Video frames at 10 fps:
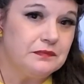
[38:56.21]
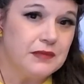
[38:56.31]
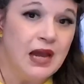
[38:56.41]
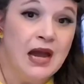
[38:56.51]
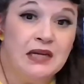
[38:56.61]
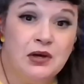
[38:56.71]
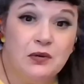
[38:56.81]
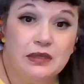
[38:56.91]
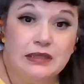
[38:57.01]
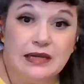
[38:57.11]
I know it
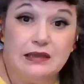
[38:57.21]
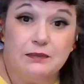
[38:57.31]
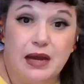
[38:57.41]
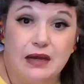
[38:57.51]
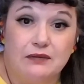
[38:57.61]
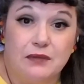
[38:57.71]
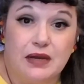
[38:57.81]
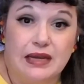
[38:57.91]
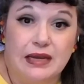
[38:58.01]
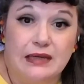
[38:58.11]
like the back of my
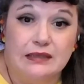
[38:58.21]
hand.